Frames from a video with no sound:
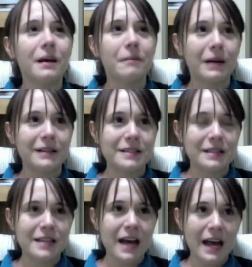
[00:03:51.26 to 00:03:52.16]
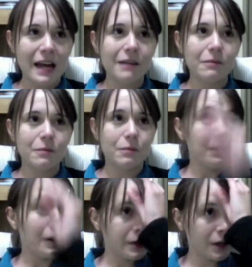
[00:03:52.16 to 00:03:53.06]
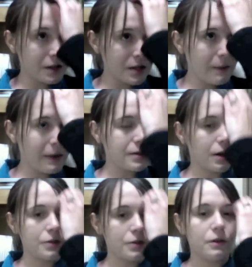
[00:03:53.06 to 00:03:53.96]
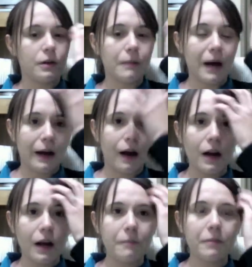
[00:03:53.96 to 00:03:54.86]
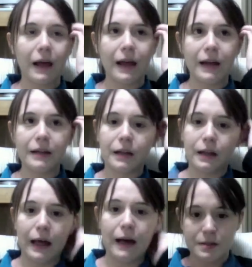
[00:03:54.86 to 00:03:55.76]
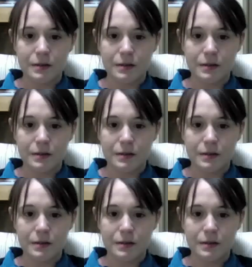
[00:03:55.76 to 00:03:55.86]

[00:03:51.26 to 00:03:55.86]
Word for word: But today, the third time I talked to him, I got up late and I left.